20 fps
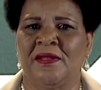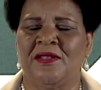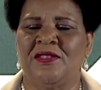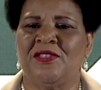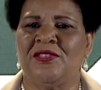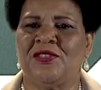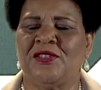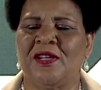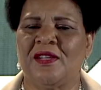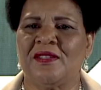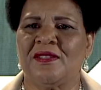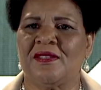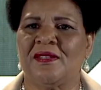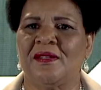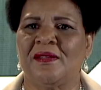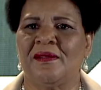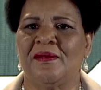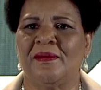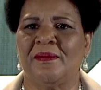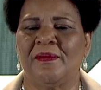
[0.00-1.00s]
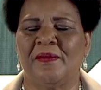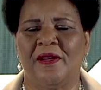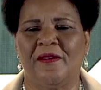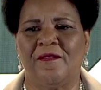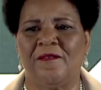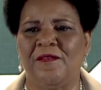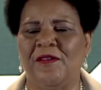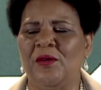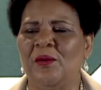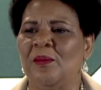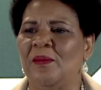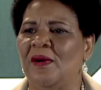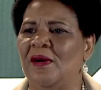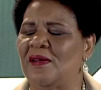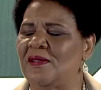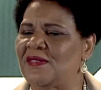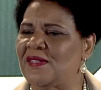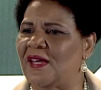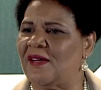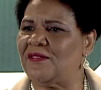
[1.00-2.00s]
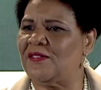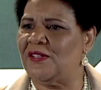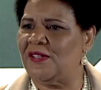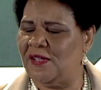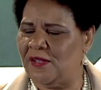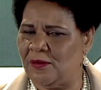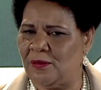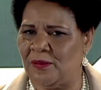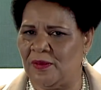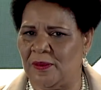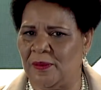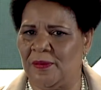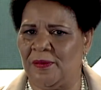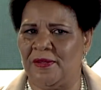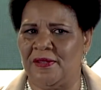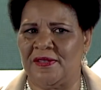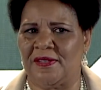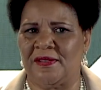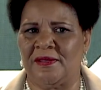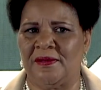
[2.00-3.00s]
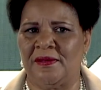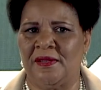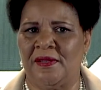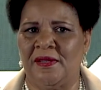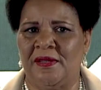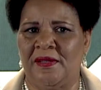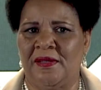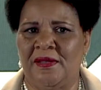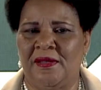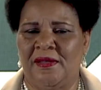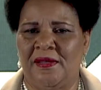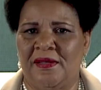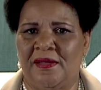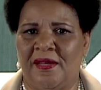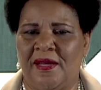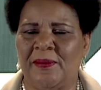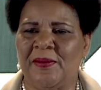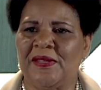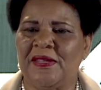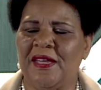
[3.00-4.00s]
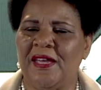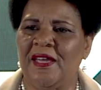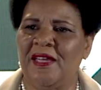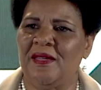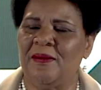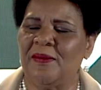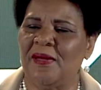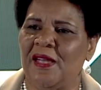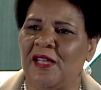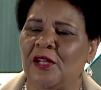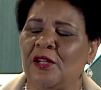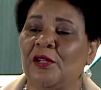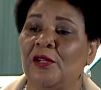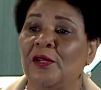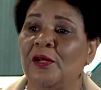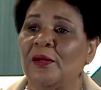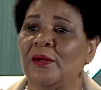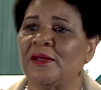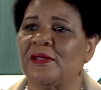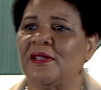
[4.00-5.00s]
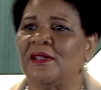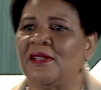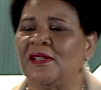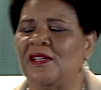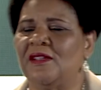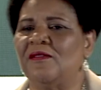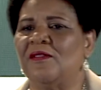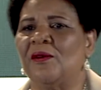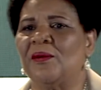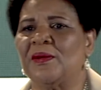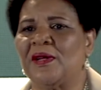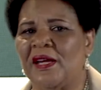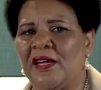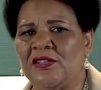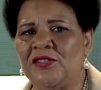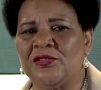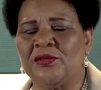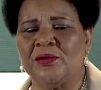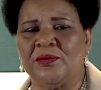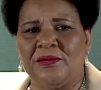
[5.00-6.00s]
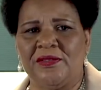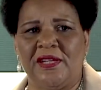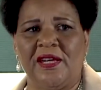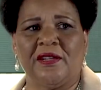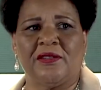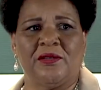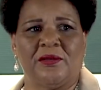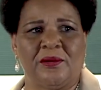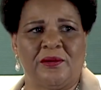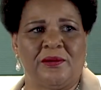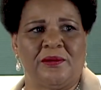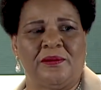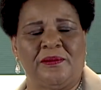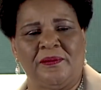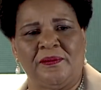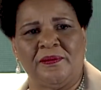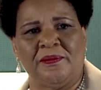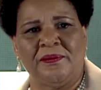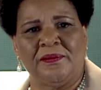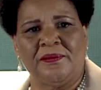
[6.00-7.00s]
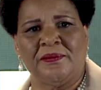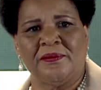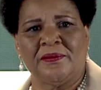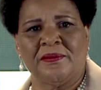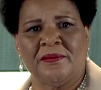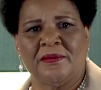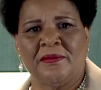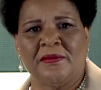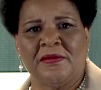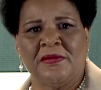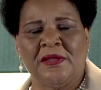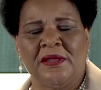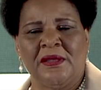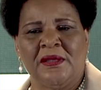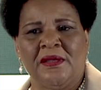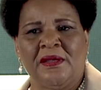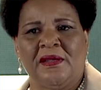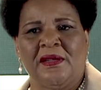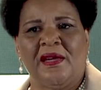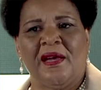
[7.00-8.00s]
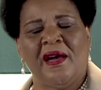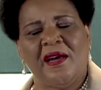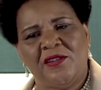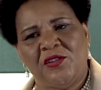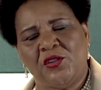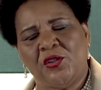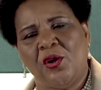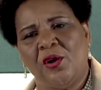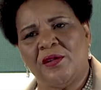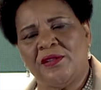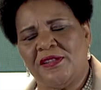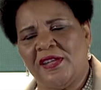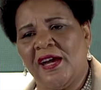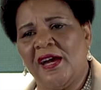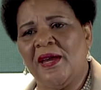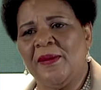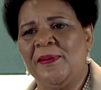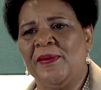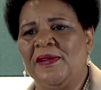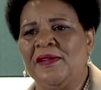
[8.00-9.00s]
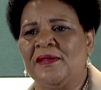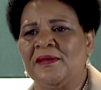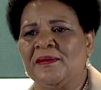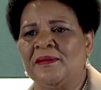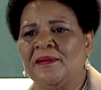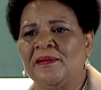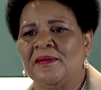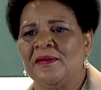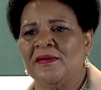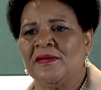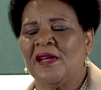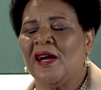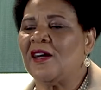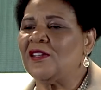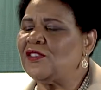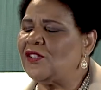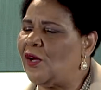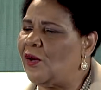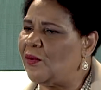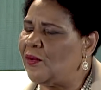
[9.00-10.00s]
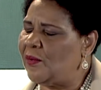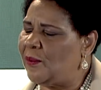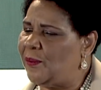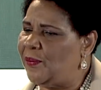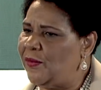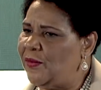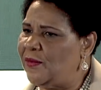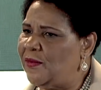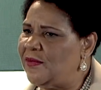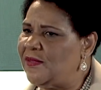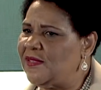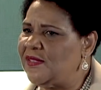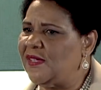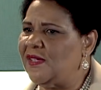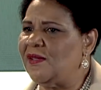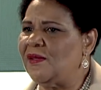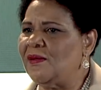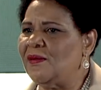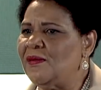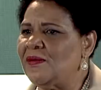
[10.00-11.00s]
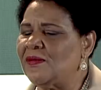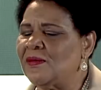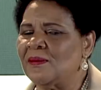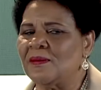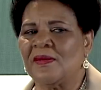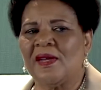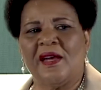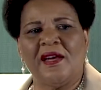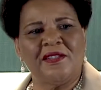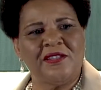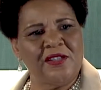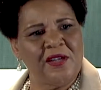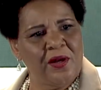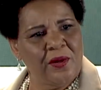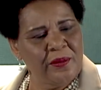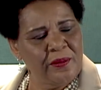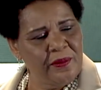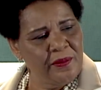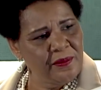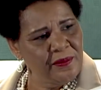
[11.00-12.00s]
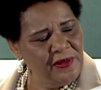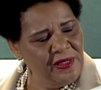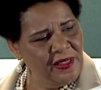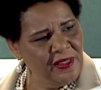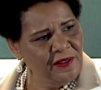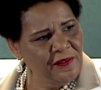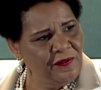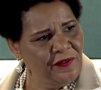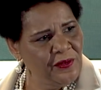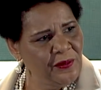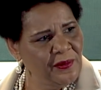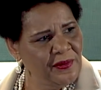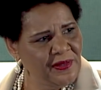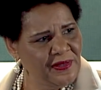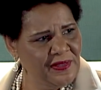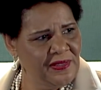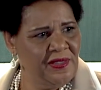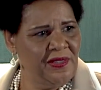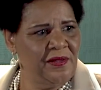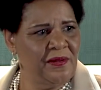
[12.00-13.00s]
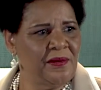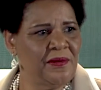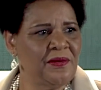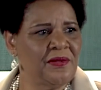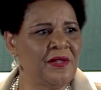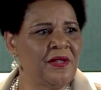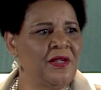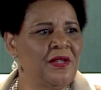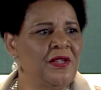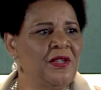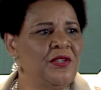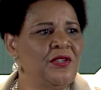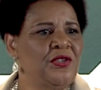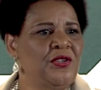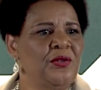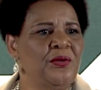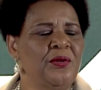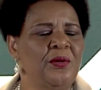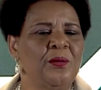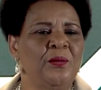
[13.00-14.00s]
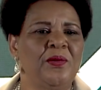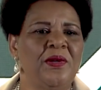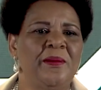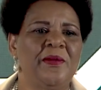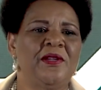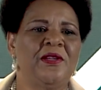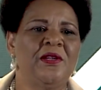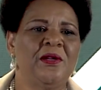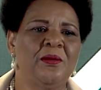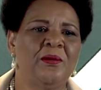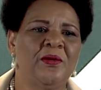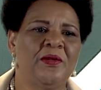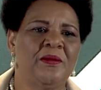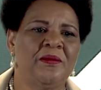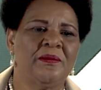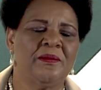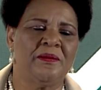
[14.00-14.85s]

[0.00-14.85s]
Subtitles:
Just a few months after entering prison, I became a clerk in vocational technical. I taught typing, I taught computer skills, I taught interviewing skills to the women who were